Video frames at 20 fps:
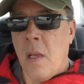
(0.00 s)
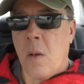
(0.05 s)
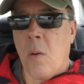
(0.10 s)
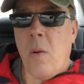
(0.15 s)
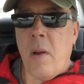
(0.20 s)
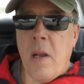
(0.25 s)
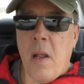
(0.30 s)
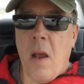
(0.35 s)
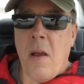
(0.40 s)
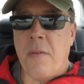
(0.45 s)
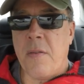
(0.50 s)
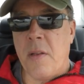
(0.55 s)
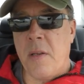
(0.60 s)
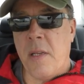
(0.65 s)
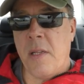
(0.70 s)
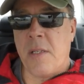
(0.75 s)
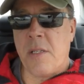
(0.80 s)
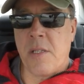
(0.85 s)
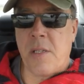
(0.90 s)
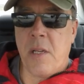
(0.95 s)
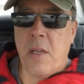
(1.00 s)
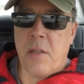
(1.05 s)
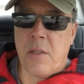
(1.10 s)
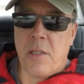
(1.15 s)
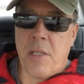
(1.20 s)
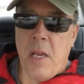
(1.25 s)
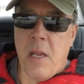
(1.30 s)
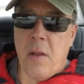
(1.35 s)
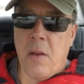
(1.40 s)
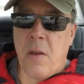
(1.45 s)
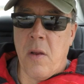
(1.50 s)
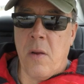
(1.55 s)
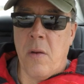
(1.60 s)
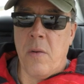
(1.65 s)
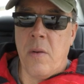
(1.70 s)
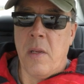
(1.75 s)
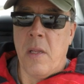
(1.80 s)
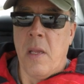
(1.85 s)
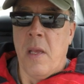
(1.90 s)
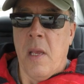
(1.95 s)
quite often it's still gel
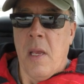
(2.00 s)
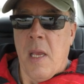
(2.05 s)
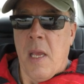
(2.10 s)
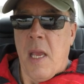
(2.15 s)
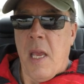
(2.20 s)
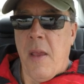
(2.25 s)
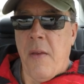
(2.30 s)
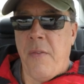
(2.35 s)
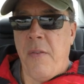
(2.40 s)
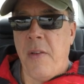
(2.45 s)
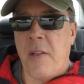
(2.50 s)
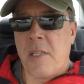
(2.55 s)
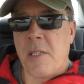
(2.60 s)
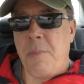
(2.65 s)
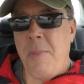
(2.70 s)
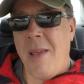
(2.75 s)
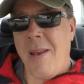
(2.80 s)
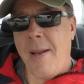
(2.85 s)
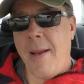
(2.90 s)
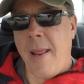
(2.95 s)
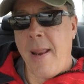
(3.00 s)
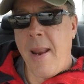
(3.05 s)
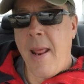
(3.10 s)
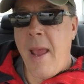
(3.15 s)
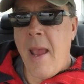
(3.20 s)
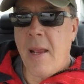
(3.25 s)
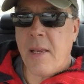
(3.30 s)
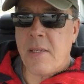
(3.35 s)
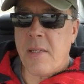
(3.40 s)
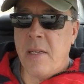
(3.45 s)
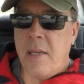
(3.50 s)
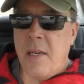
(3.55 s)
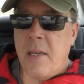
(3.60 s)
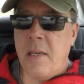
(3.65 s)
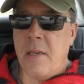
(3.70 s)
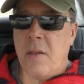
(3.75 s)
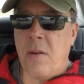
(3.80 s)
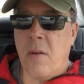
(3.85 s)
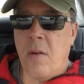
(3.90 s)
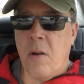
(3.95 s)
coat. If it's been in an
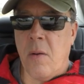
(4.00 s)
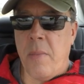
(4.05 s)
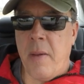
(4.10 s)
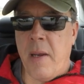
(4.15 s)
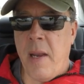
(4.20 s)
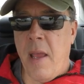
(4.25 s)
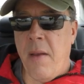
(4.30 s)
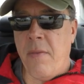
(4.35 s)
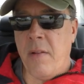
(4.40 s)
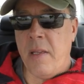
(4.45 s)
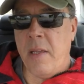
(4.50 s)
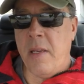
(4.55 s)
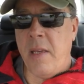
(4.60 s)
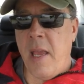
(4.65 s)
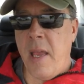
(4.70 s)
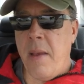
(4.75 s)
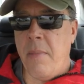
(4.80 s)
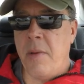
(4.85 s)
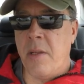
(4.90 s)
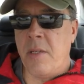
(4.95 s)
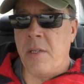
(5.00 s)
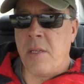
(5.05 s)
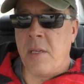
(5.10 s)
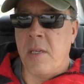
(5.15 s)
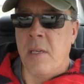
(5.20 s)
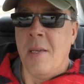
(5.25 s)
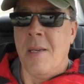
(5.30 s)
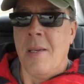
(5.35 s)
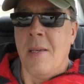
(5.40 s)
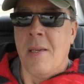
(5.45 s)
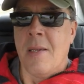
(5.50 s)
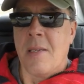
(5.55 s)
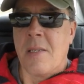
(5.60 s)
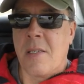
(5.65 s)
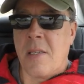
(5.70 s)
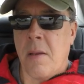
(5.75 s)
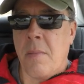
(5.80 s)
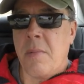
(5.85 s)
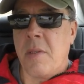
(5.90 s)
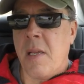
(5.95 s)
accident or been heavily damaged,
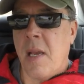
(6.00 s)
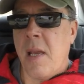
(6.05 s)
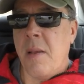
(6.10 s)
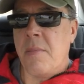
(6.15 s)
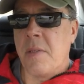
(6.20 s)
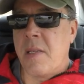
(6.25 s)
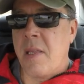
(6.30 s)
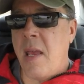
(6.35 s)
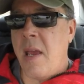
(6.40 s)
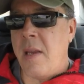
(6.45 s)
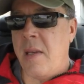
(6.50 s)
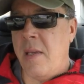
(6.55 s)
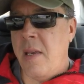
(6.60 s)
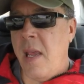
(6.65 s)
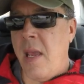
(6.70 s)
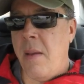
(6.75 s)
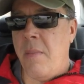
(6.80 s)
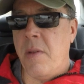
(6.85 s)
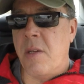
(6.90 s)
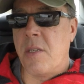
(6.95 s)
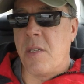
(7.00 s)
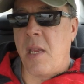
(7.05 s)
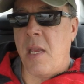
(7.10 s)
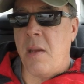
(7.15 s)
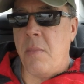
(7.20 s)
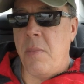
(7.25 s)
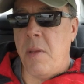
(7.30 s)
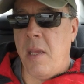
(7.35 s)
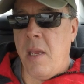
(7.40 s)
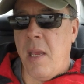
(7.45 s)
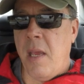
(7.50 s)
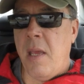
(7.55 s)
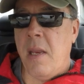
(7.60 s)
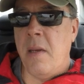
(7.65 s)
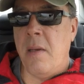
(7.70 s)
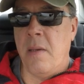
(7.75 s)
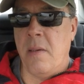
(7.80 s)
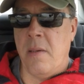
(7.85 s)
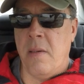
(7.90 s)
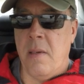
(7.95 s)
sometimes that damage can be
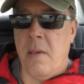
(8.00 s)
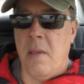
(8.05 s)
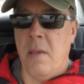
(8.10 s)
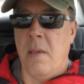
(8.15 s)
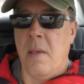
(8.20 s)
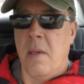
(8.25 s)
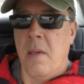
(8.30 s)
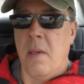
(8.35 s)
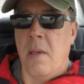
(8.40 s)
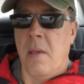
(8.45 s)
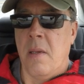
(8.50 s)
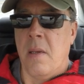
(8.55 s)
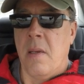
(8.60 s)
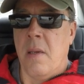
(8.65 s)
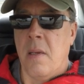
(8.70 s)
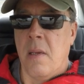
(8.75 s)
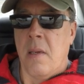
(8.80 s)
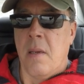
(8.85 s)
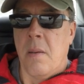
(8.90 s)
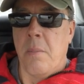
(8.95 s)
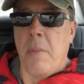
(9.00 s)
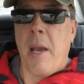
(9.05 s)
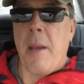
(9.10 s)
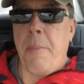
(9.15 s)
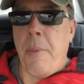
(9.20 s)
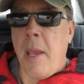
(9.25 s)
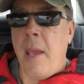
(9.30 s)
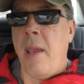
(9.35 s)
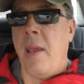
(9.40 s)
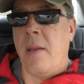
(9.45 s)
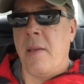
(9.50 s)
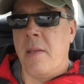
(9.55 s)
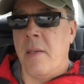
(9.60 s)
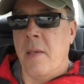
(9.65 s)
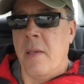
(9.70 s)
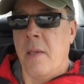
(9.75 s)
hidden by paint,